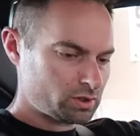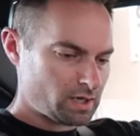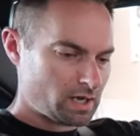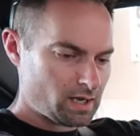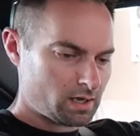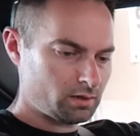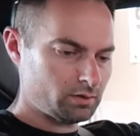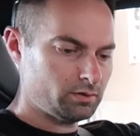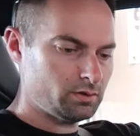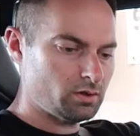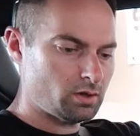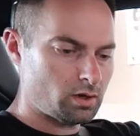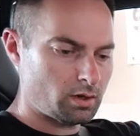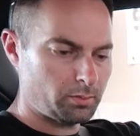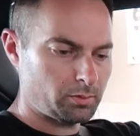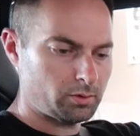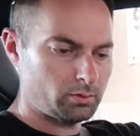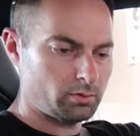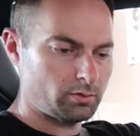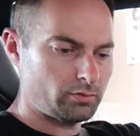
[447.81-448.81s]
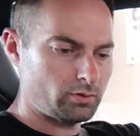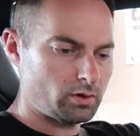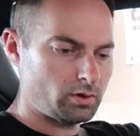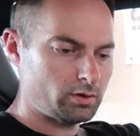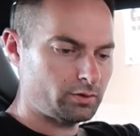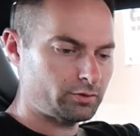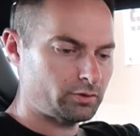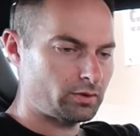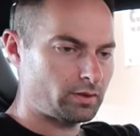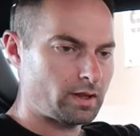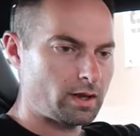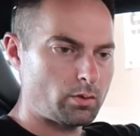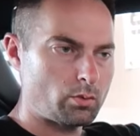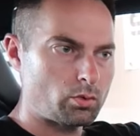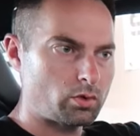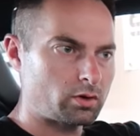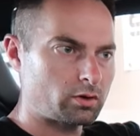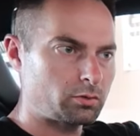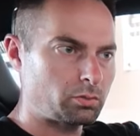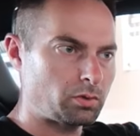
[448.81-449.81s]
down, up in reverse, so that
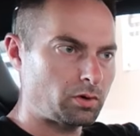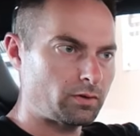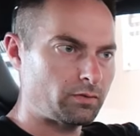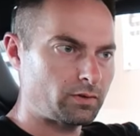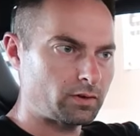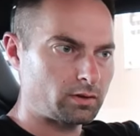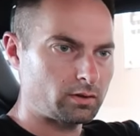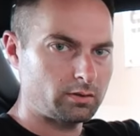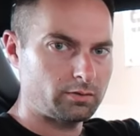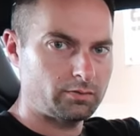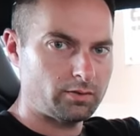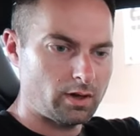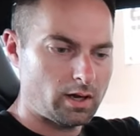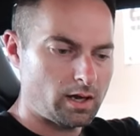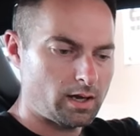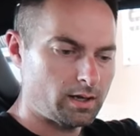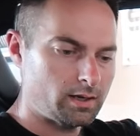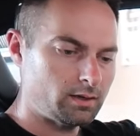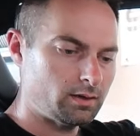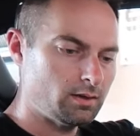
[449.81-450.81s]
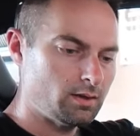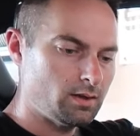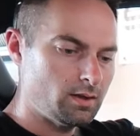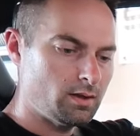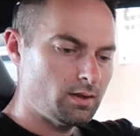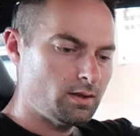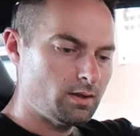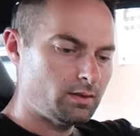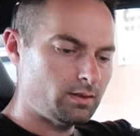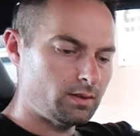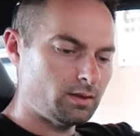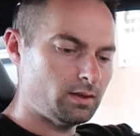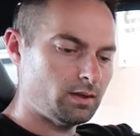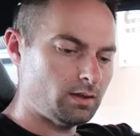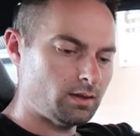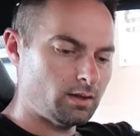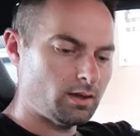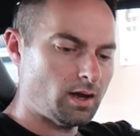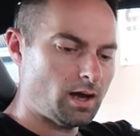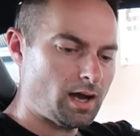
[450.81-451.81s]
works perfectly fine.
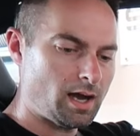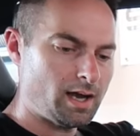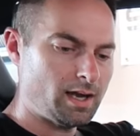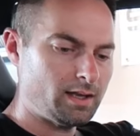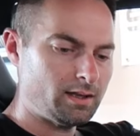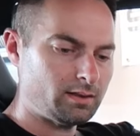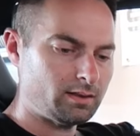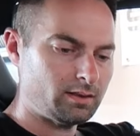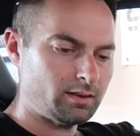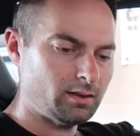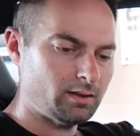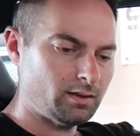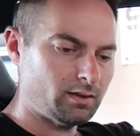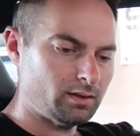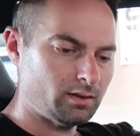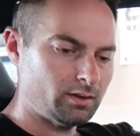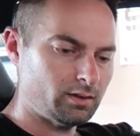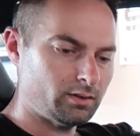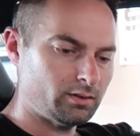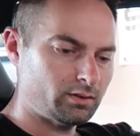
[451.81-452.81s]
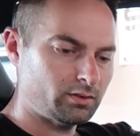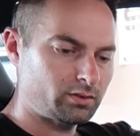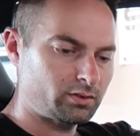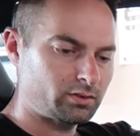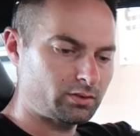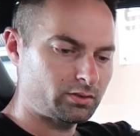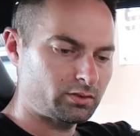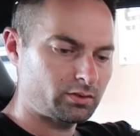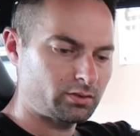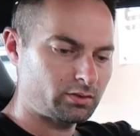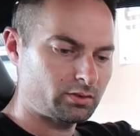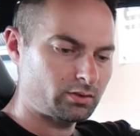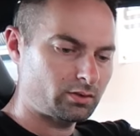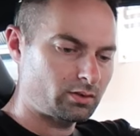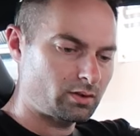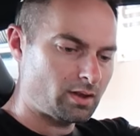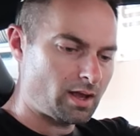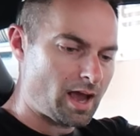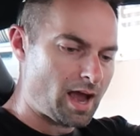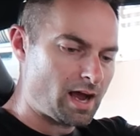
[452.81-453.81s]
The height is
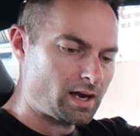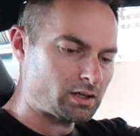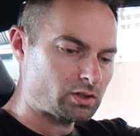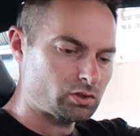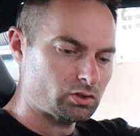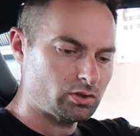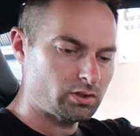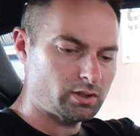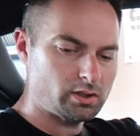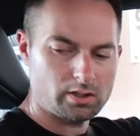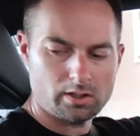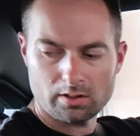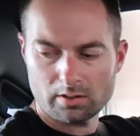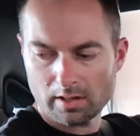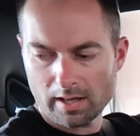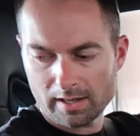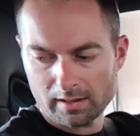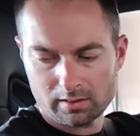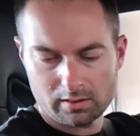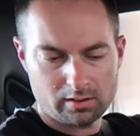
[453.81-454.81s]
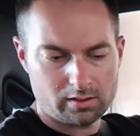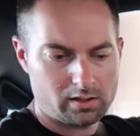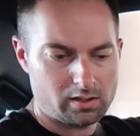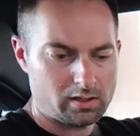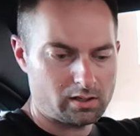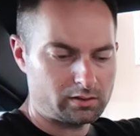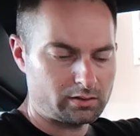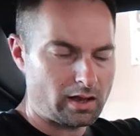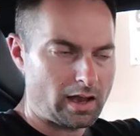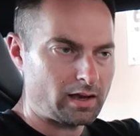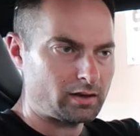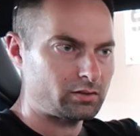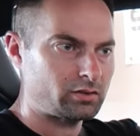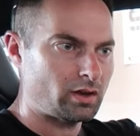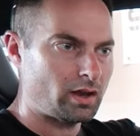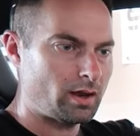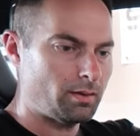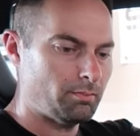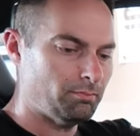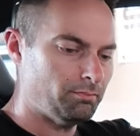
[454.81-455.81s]
actually like the exact
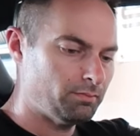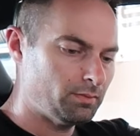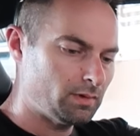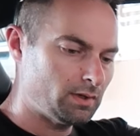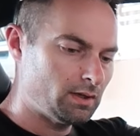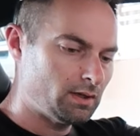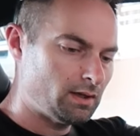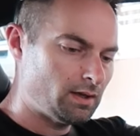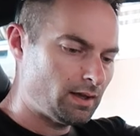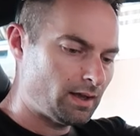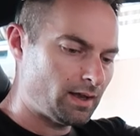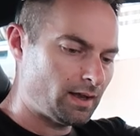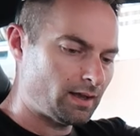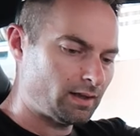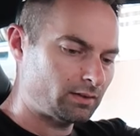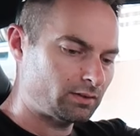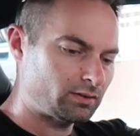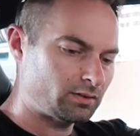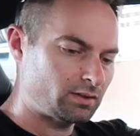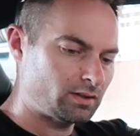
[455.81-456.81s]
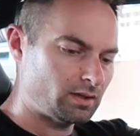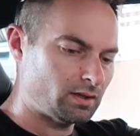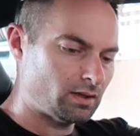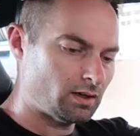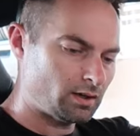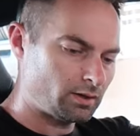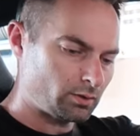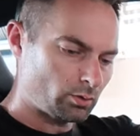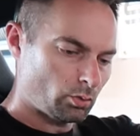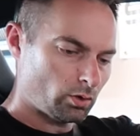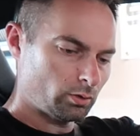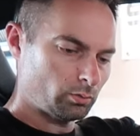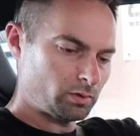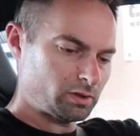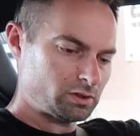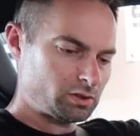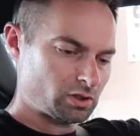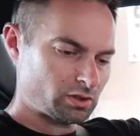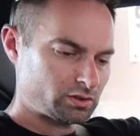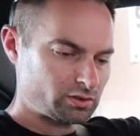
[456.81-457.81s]
same as the, uh, the one
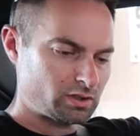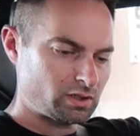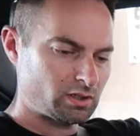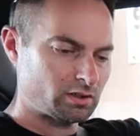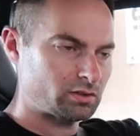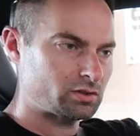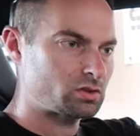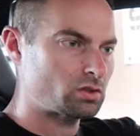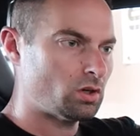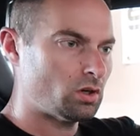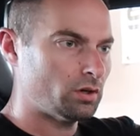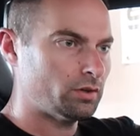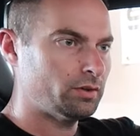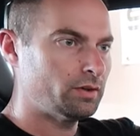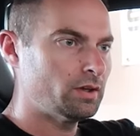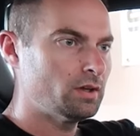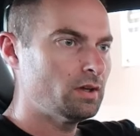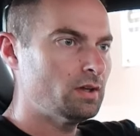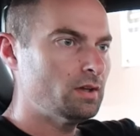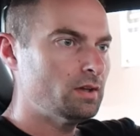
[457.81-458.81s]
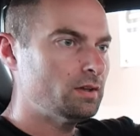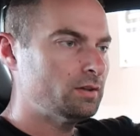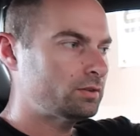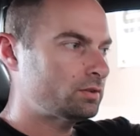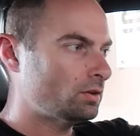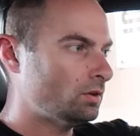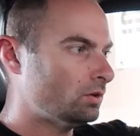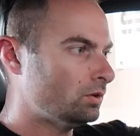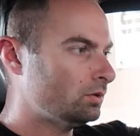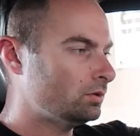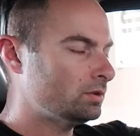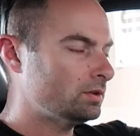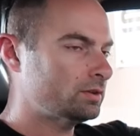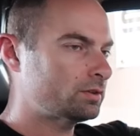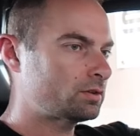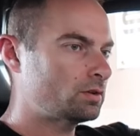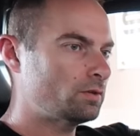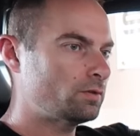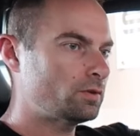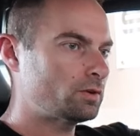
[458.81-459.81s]
we just deinstalled, So
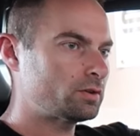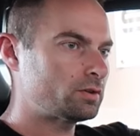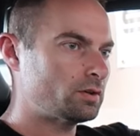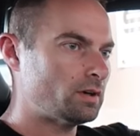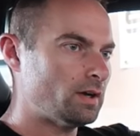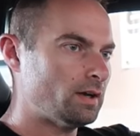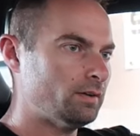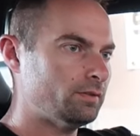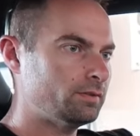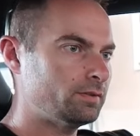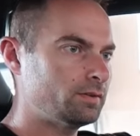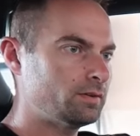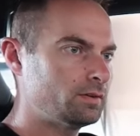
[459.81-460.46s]
let's go for a drive.